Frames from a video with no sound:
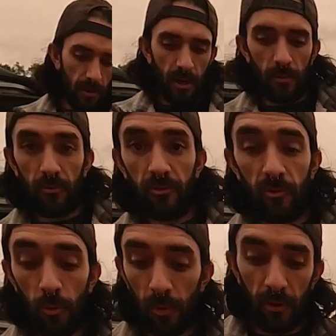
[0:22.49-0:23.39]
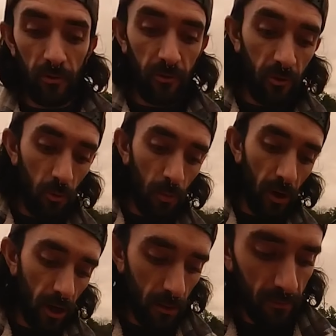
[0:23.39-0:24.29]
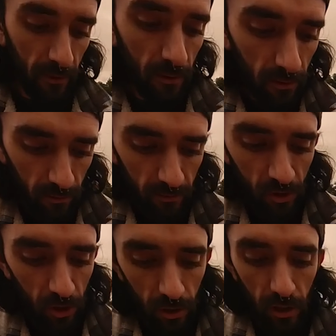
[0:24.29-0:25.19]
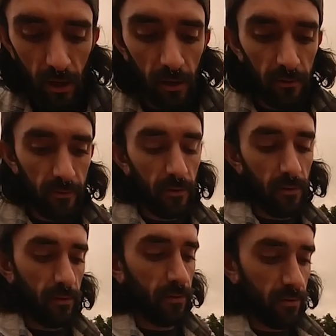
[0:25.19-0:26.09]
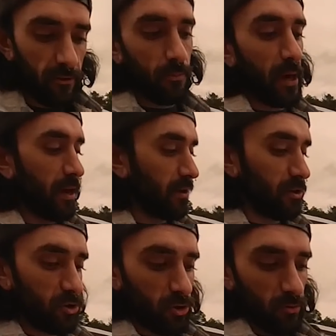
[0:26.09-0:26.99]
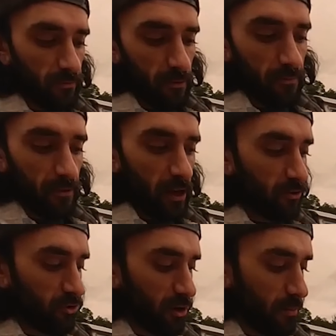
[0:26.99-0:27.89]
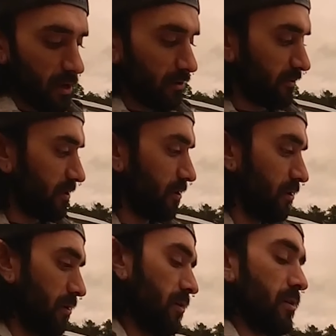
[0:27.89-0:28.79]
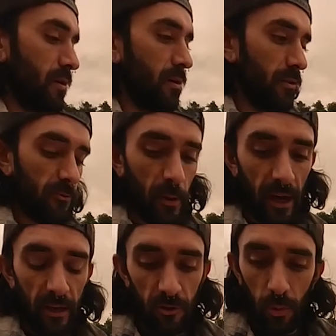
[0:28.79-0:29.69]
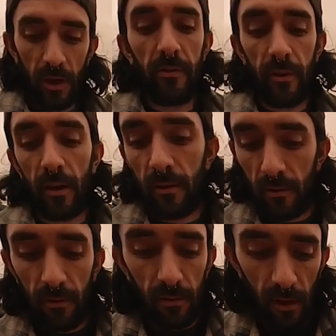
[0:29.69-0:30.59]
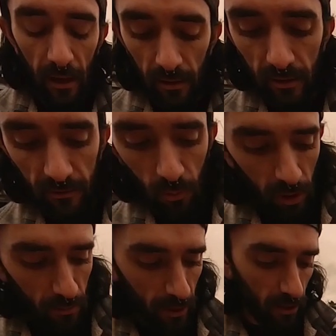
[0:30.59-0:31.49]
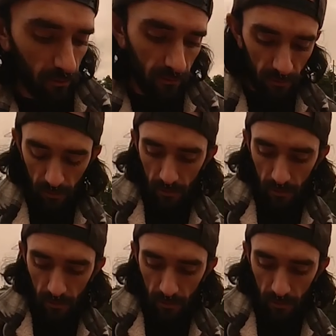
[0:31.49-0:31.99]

I am super hyped to show you guys this package from FLYTRIBE Magazine. This package weighs like at least 20 pounds.